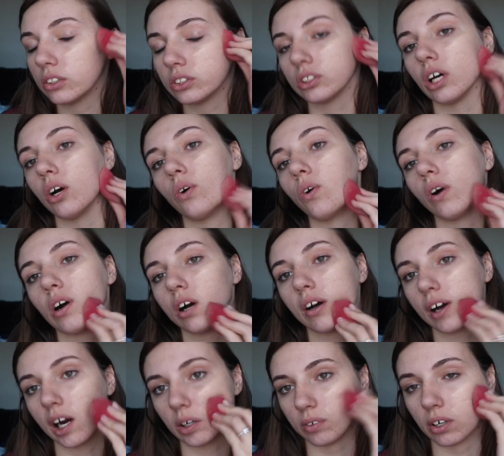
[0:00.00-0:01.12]
So
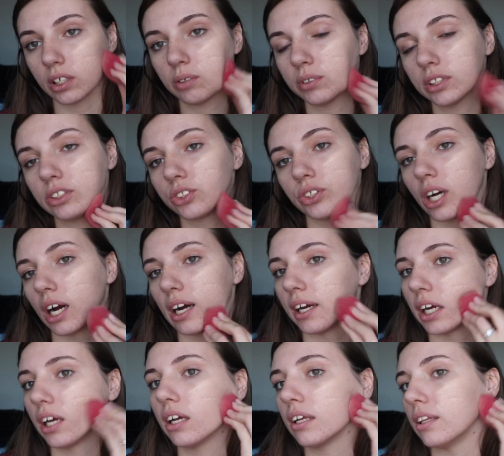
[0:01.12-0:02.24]
I really want to
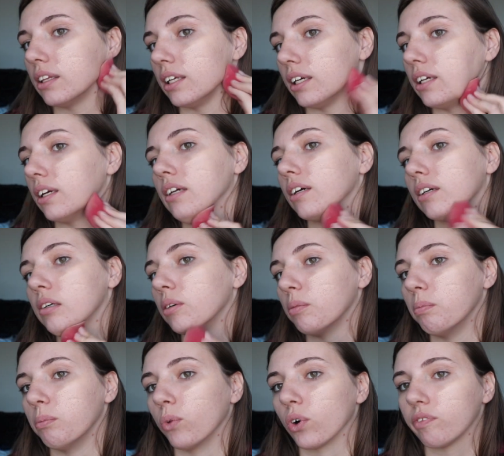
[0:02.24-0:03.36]
try the
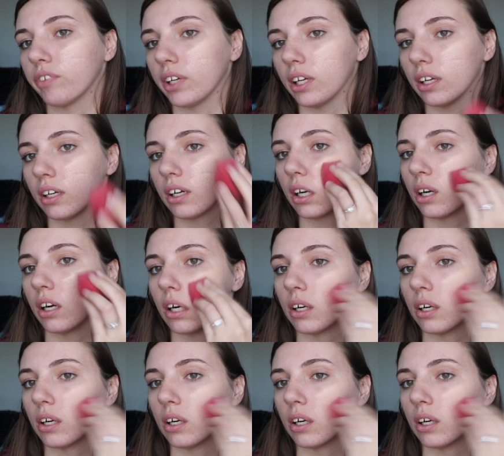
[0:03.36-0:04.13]
Morphe